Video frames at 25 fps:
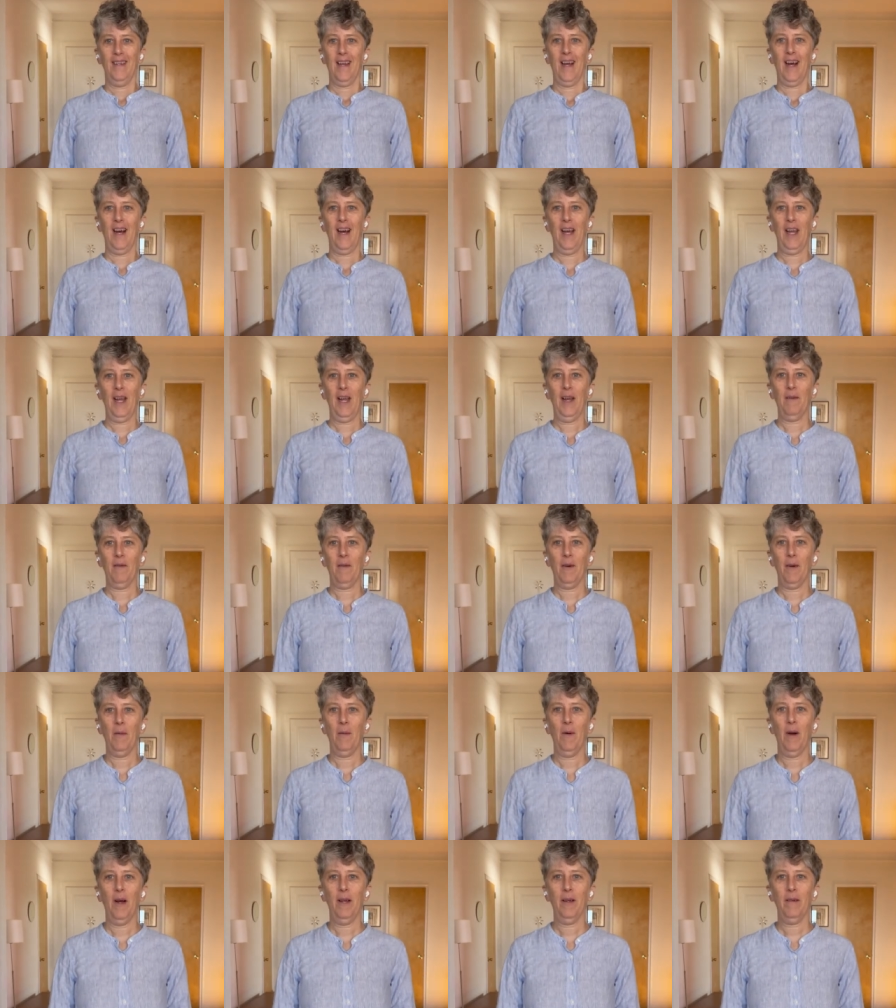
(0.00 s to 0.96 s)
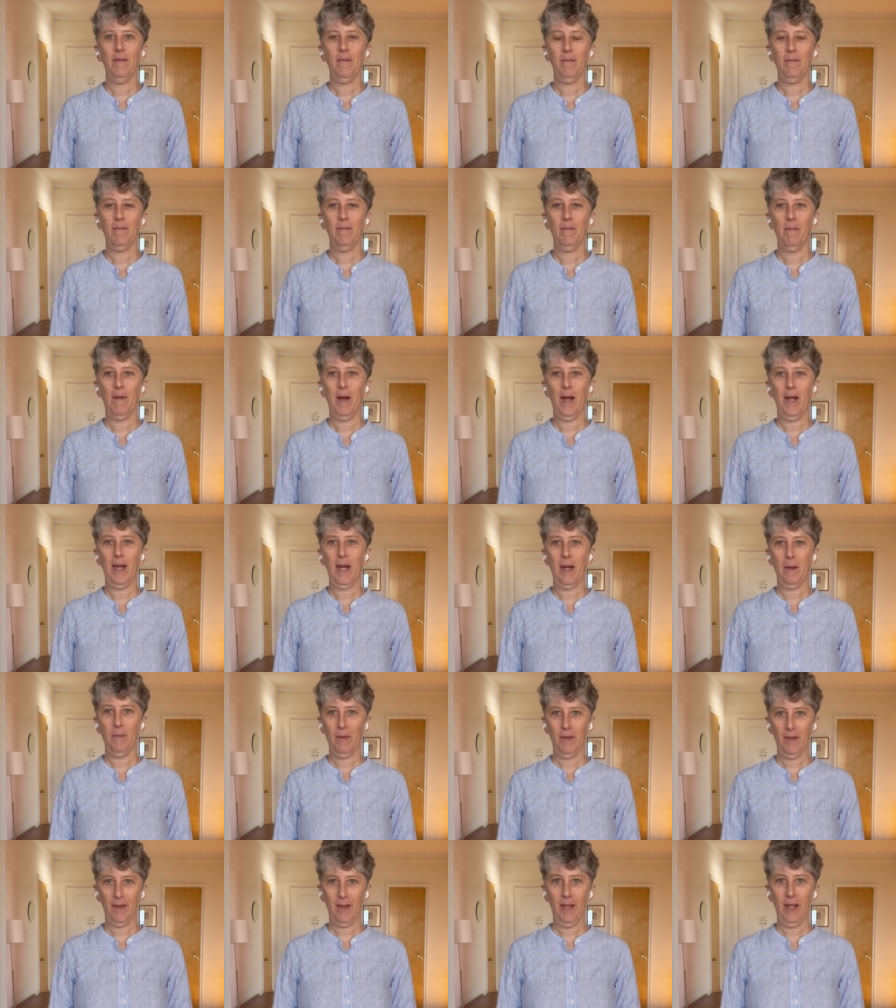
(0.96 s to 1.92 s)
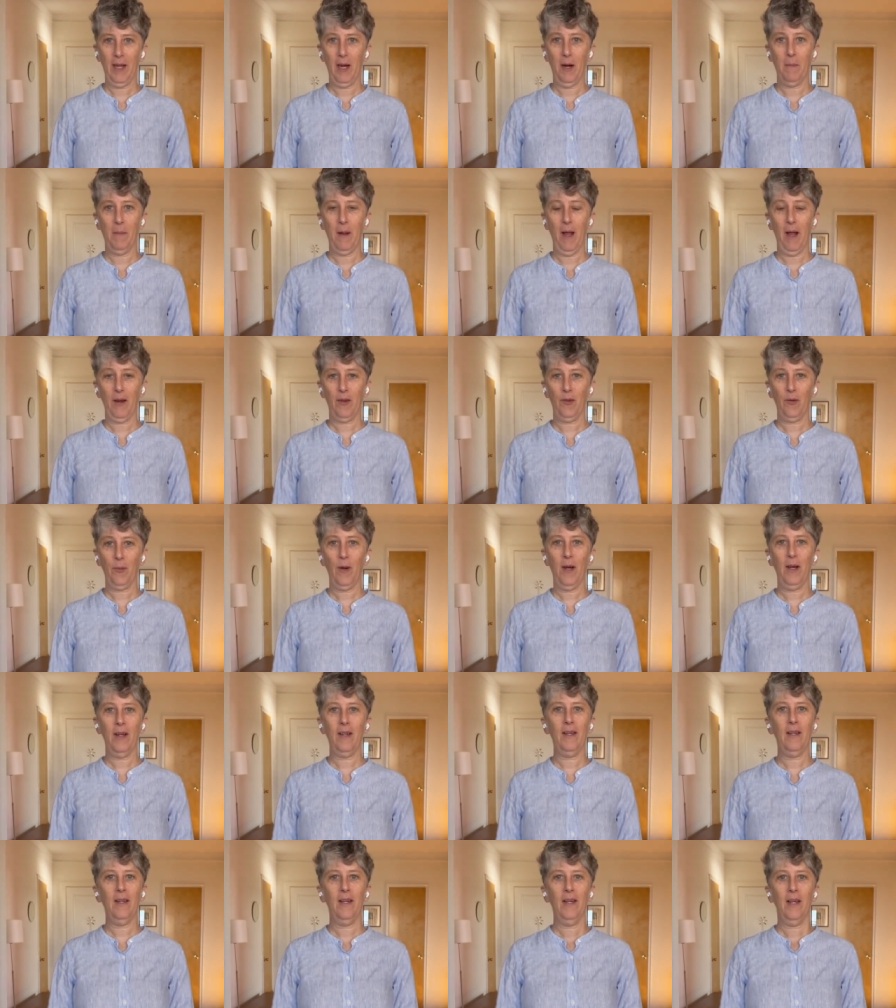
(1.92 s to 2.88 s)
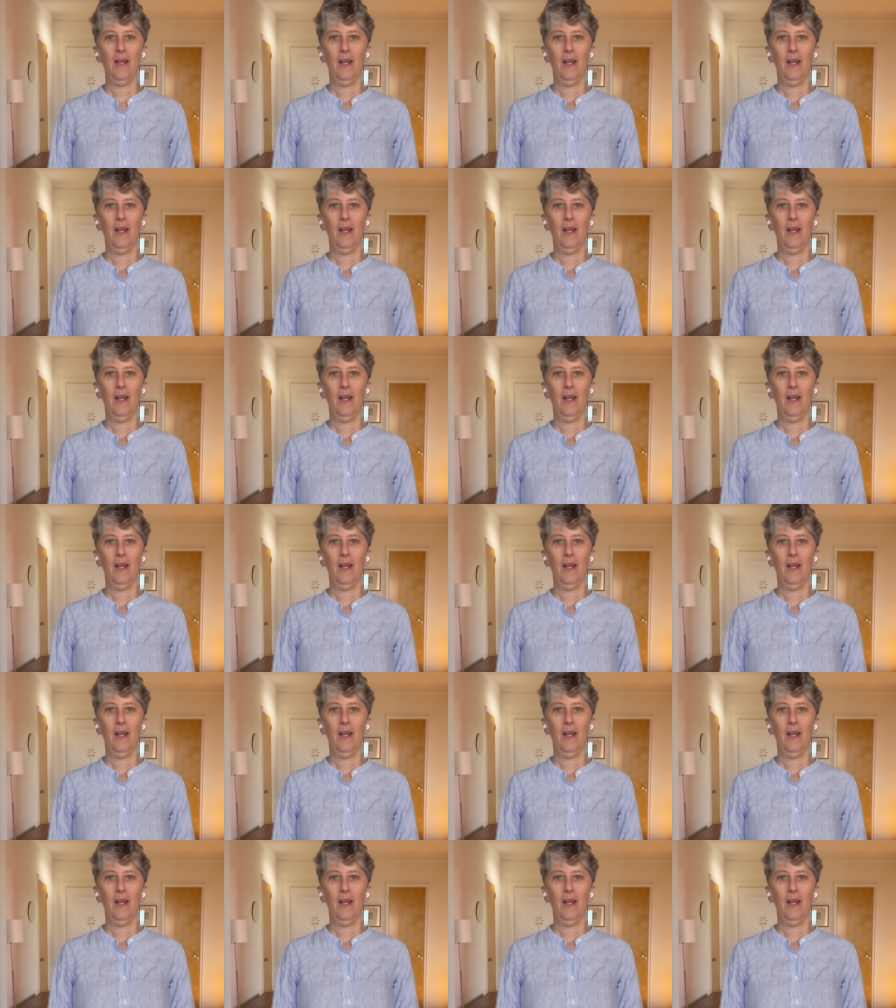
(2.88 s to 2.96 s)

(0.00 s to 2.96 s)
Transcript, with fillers: Hi everyone, my name is Claire Maxwell